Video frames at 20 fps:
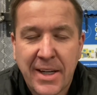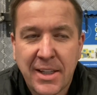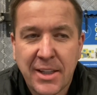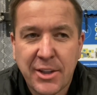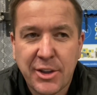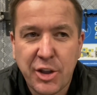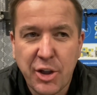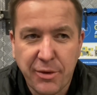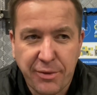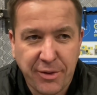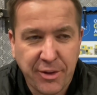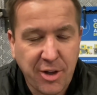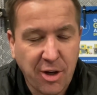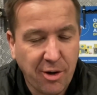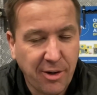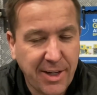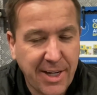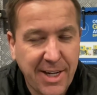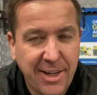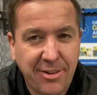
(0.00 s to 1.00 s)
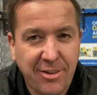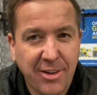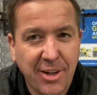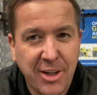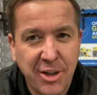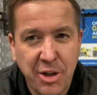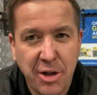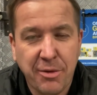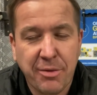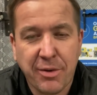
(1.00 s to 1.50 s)
you forgot this and
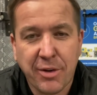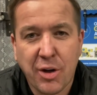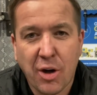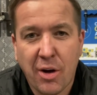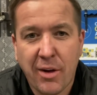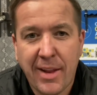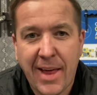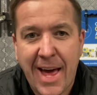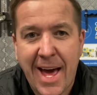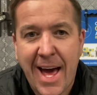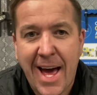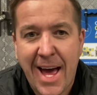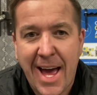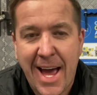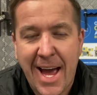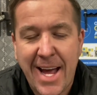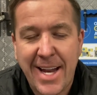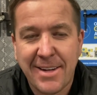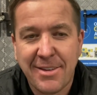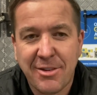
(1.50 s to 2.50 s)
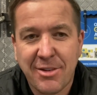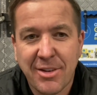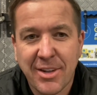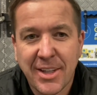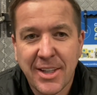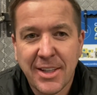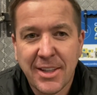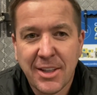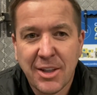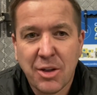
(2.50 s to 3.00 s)
you forgot that, and
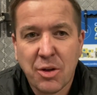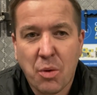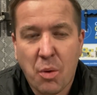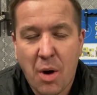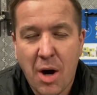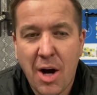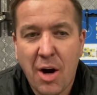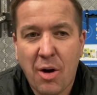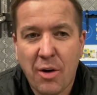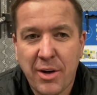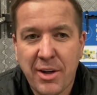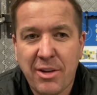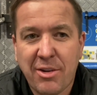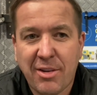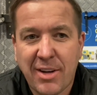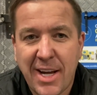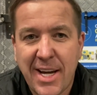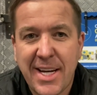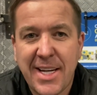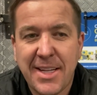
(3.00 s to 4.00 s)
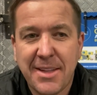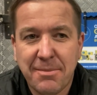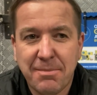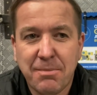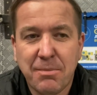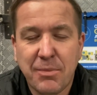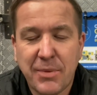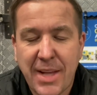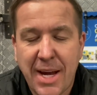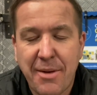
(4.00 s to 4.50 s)
quite honestly,
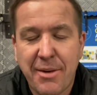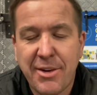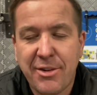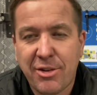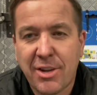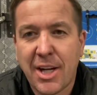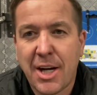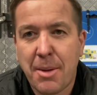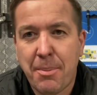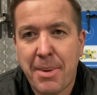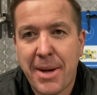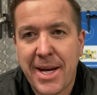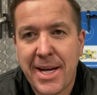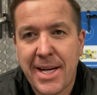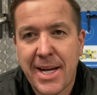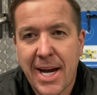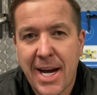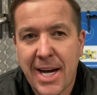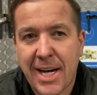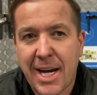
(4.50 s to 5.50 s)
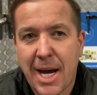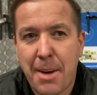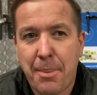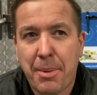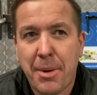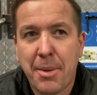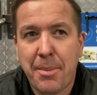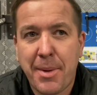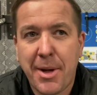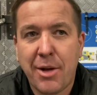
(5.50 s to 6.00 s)
there is going to be a
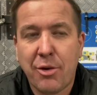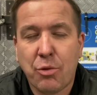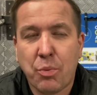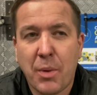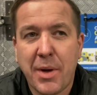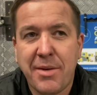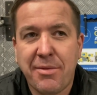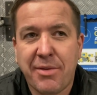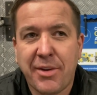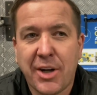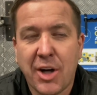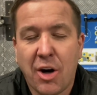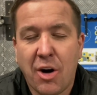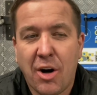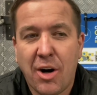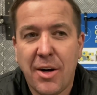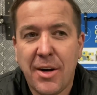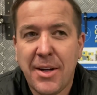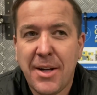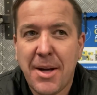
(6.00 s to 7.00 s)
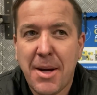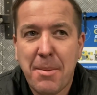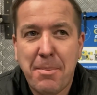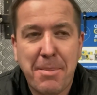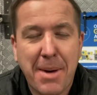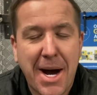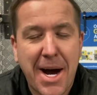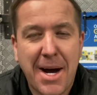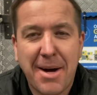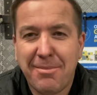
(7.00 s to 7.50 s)
couple of bits we forgot,
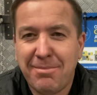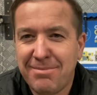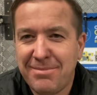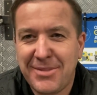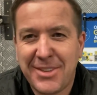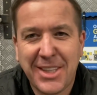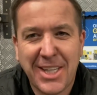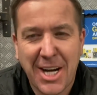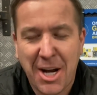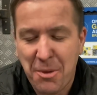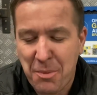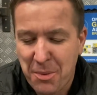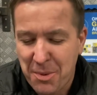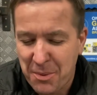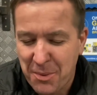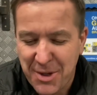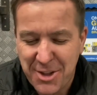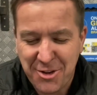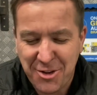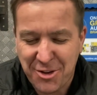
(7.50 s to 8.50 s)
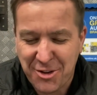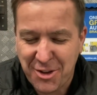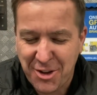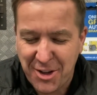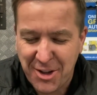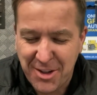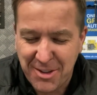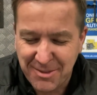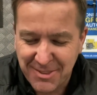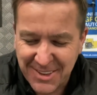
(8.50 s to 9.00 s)
but you know, we're just going
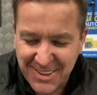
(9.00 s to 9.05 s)
to,